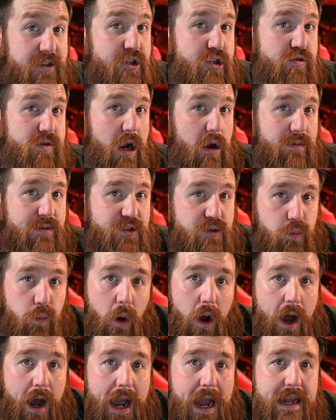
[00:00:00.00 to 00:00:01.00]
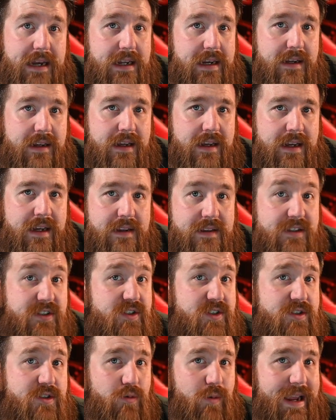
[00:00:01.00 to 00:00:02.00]
The trail was wide, and
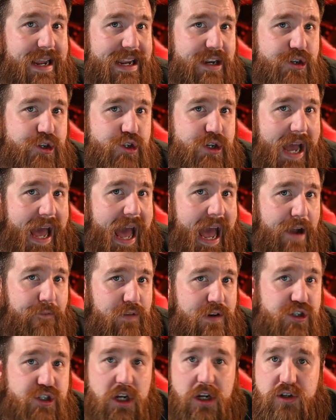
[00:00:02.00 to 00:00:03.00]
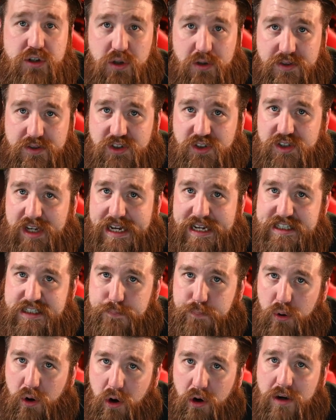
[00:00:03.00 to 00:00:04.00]
this strange, average
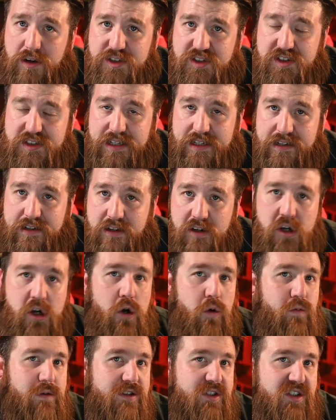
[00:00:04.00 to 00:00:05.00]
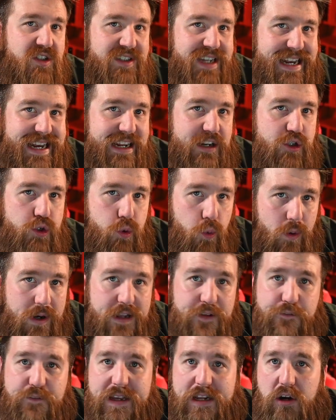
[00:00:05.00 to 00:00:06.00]
adult-sized person was standing
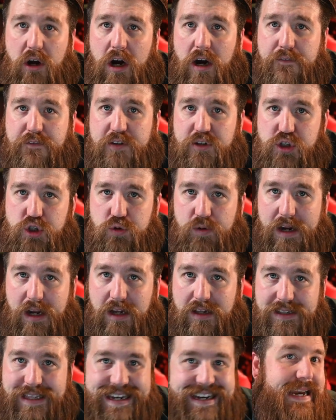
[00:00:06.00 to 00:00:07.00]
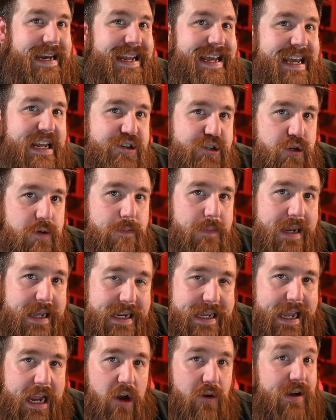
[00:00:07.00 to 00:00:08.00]
twenty feet off the trail in an
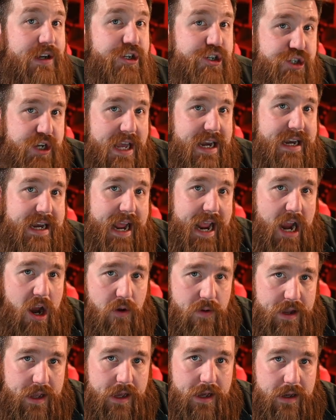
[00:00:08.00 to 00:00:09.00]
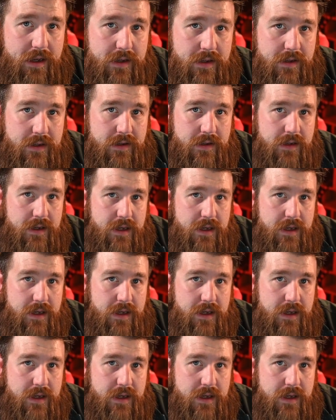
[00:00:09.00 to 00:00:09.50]
intermediary shaded area.